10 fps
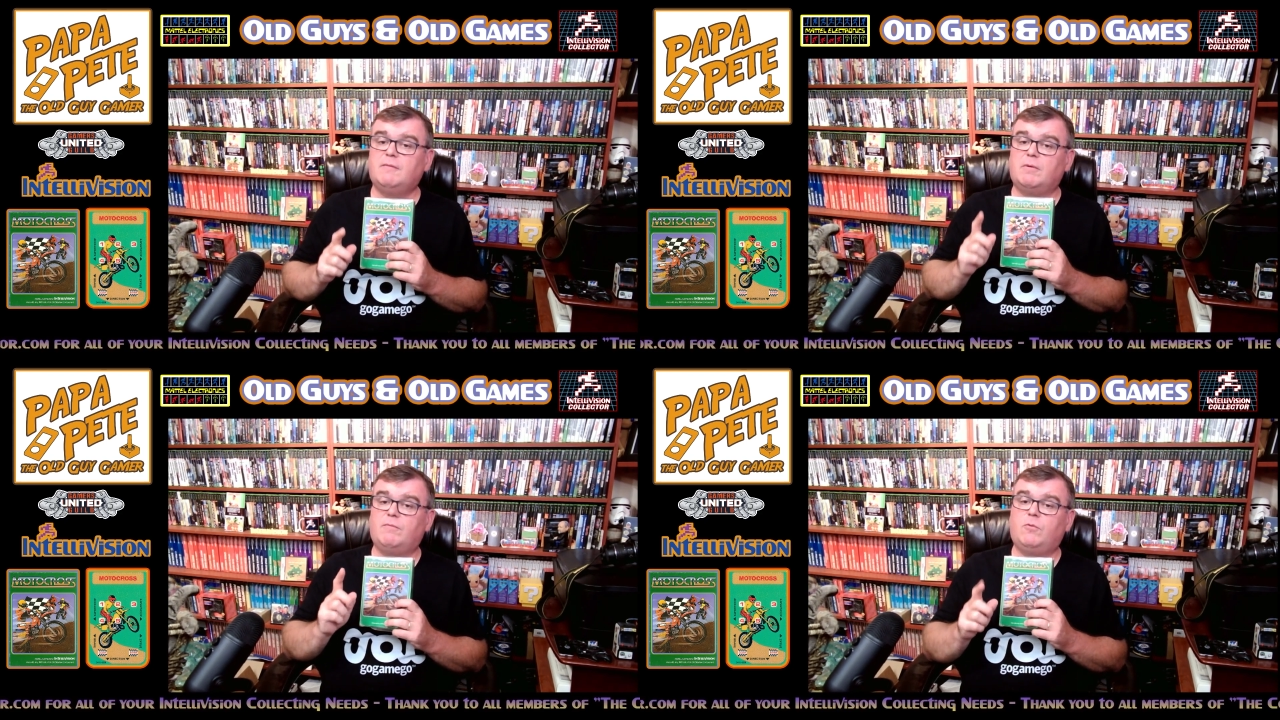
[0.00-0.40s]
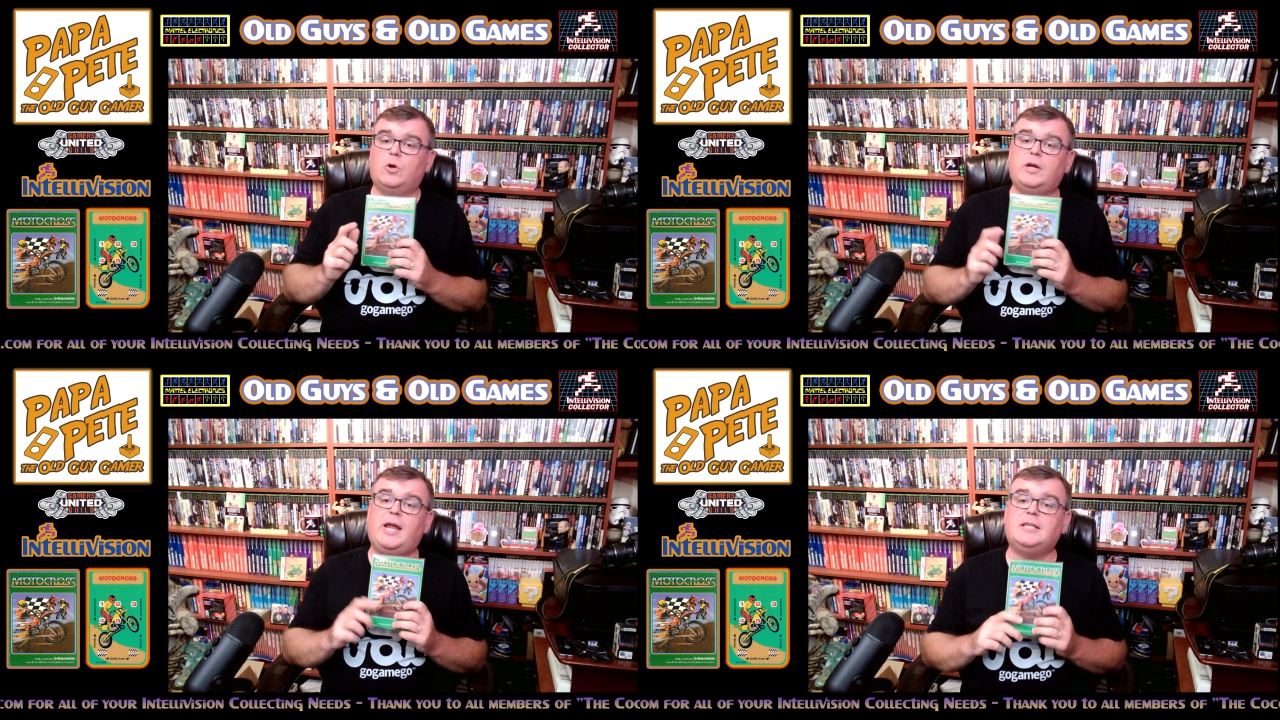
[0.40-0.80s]
from
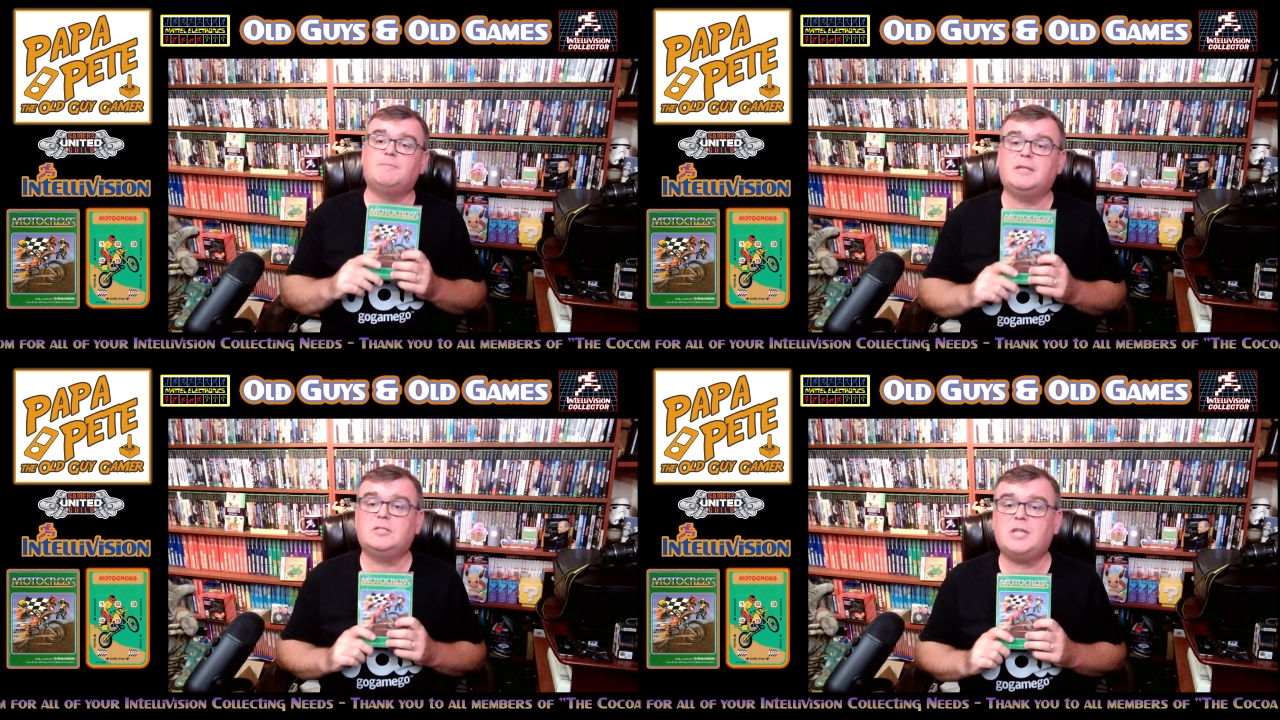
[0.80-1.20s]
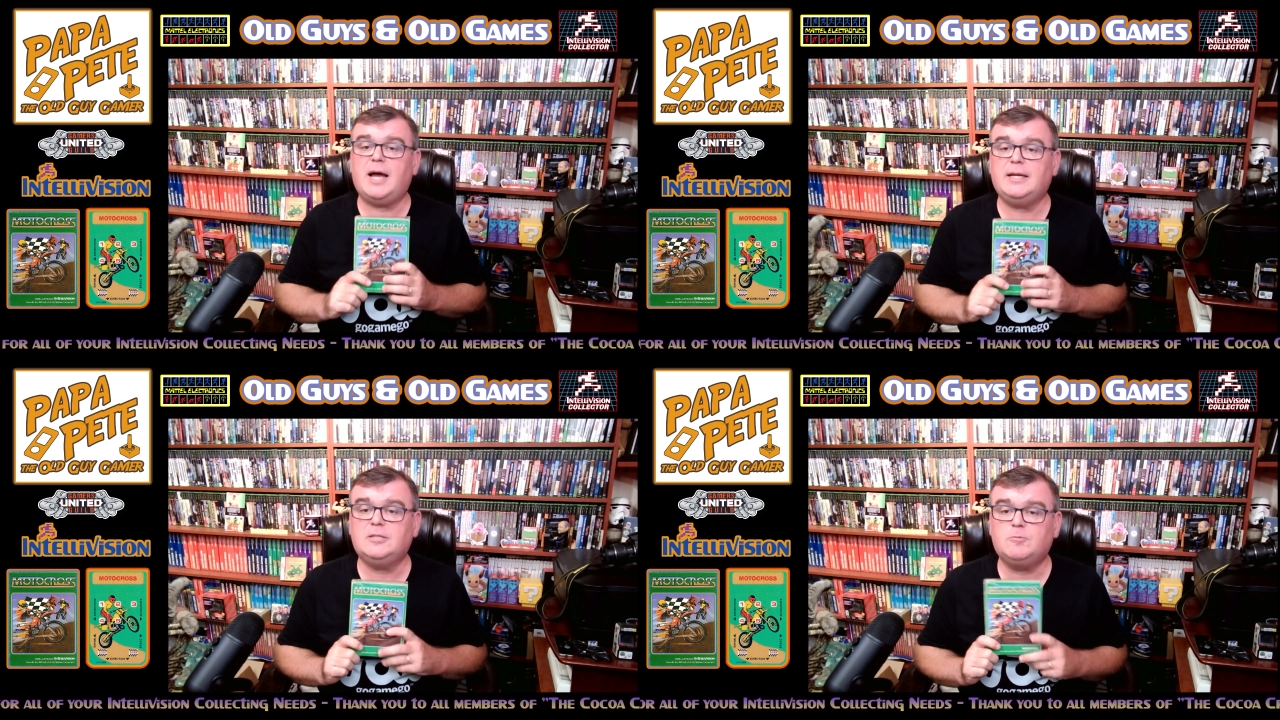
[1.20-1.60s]
four games by the
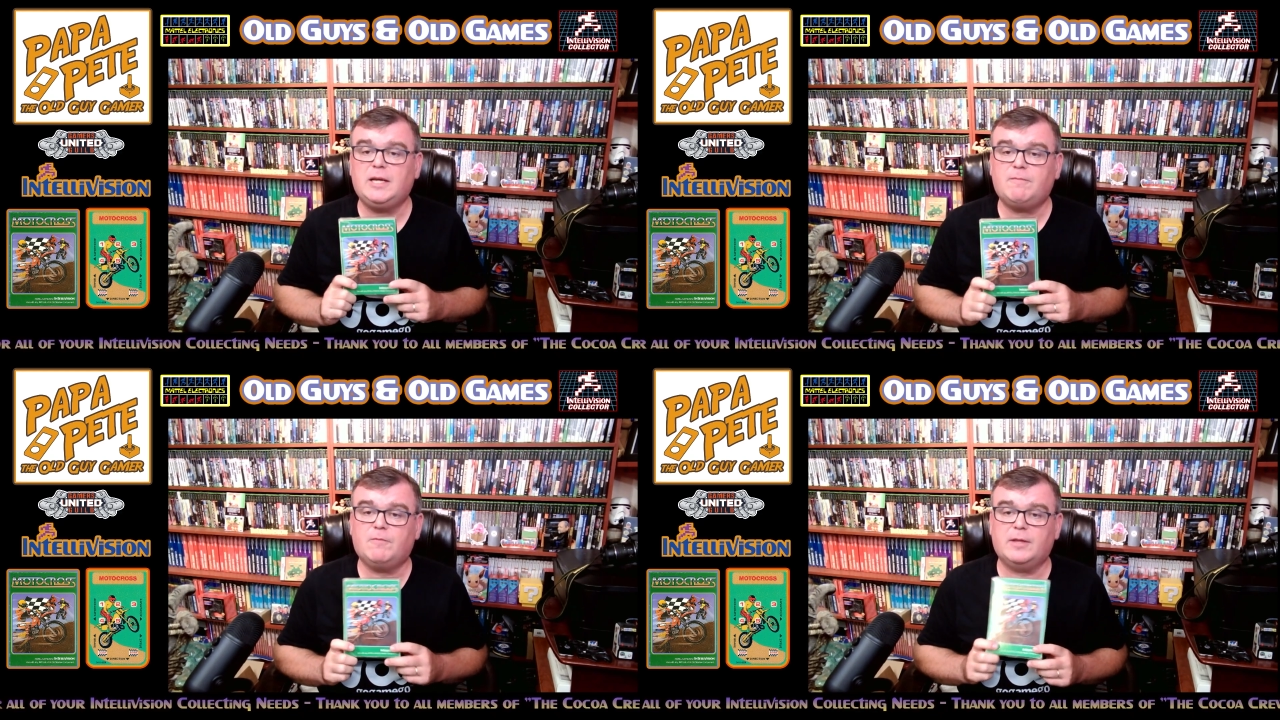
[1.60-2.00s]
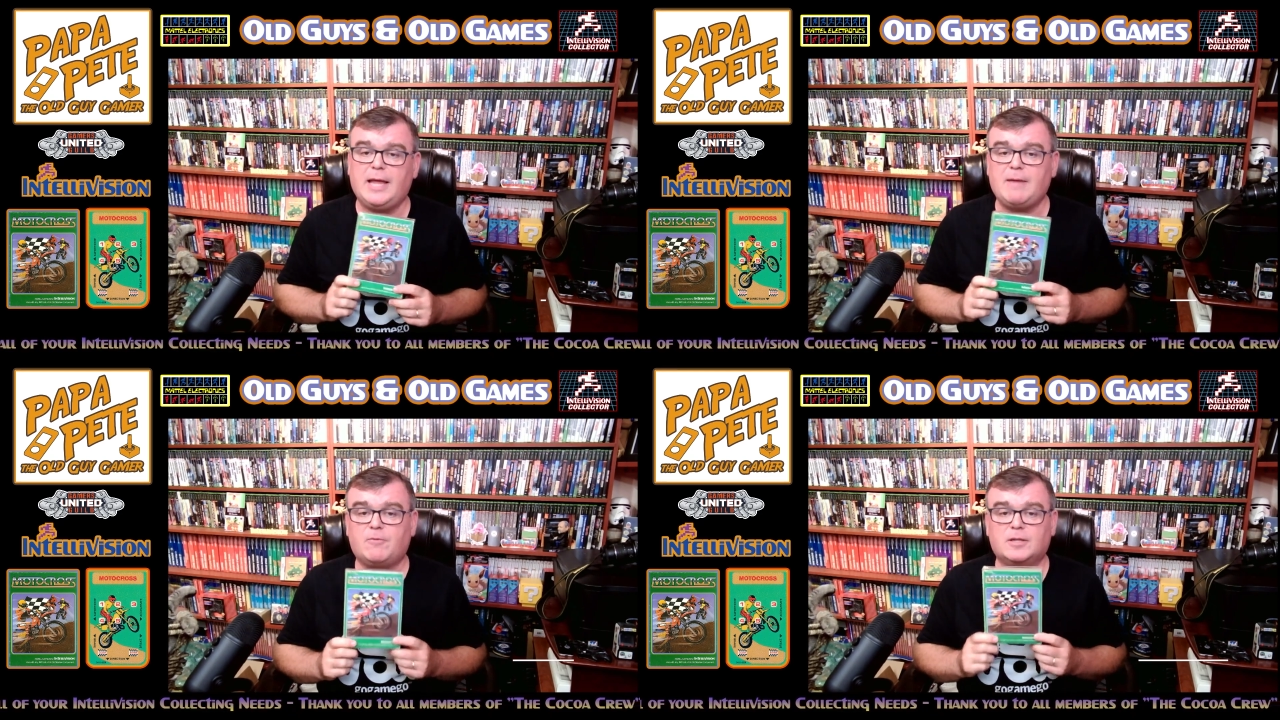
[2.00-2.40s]
chat each week for the
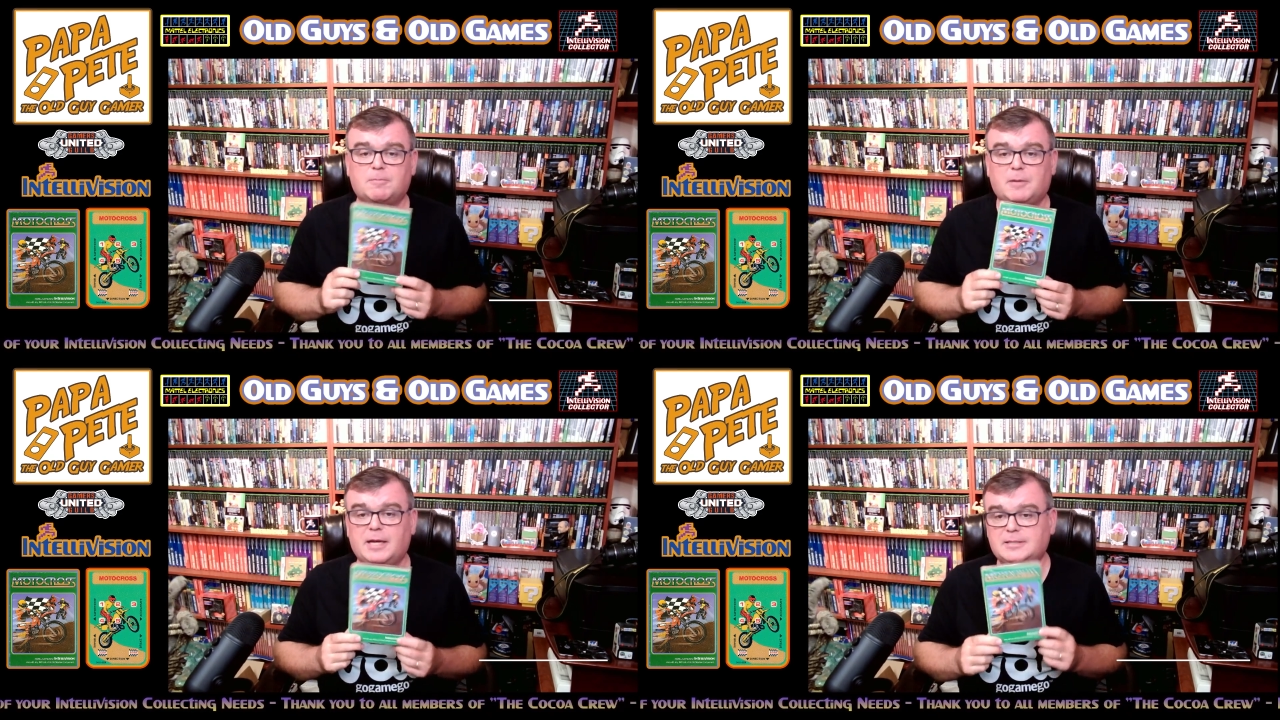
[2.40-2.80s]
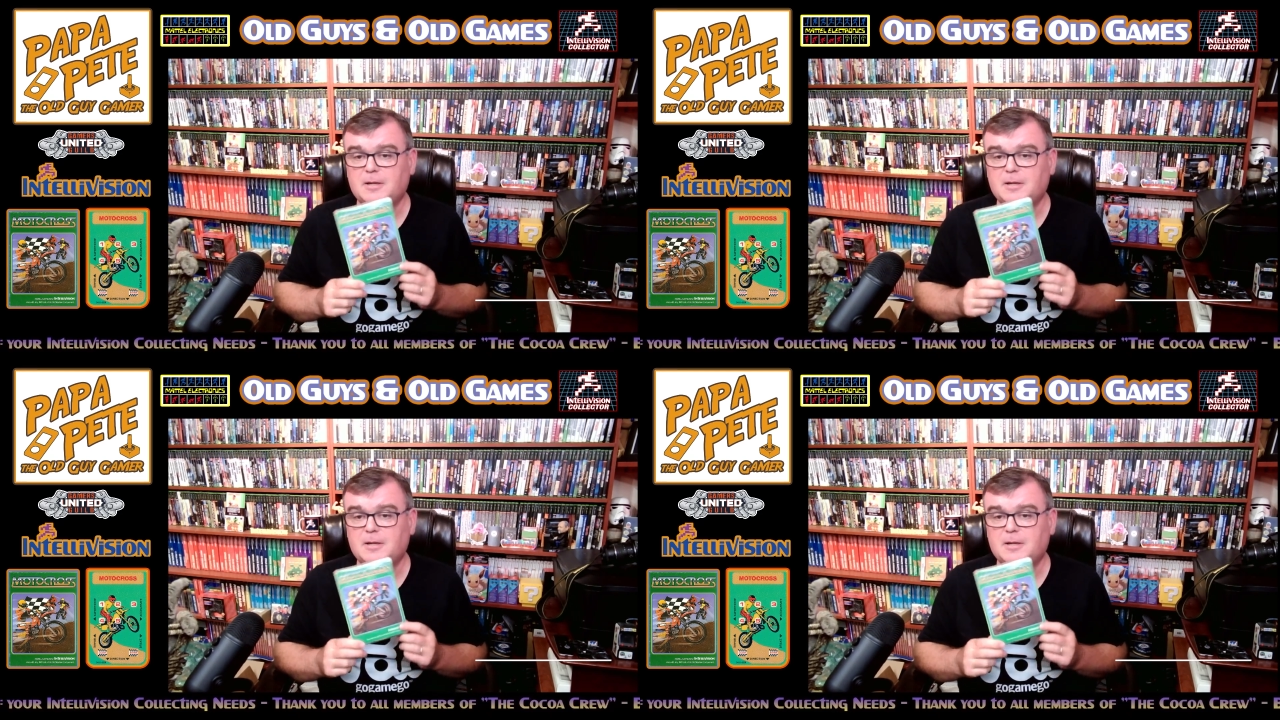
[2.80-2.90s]
game for us to play.